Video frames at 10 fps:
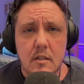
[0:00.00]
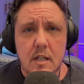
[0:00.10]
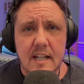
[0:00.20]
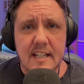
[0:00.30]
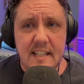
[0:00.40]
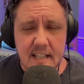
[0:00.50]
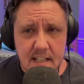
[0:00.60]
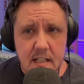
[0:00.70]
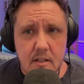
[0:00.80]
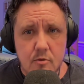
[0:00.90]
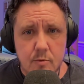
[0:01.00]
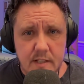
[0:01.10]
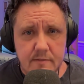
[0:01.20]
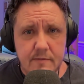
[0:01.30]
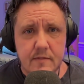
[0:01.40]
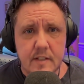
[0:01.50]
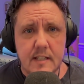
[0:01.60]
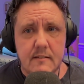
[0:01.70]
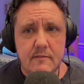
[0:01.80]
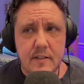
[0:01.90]
I get it. Grief
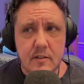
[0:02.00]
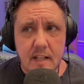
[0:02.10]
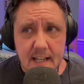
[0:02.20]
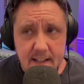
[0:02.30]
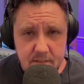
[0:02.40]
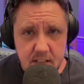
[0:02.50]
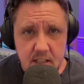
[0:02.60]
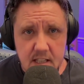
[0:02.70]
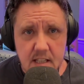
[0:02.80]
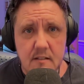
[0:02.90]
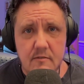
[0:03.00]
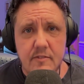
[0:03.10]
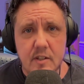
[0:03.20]
can feel heavy. It can feel